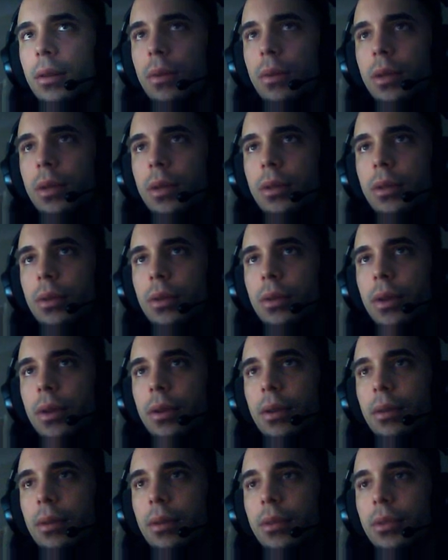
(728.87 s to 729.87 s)
What's going on?
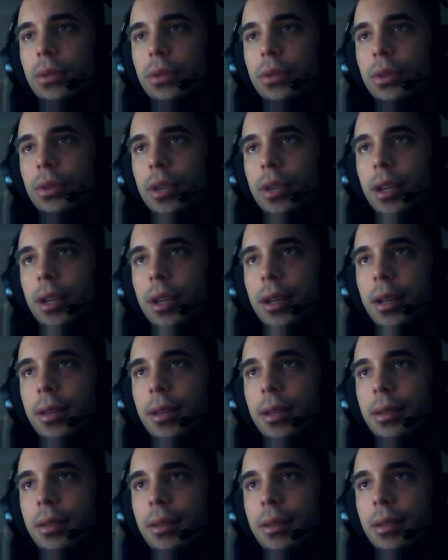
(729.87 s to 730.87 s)
I'm so sorry, guys.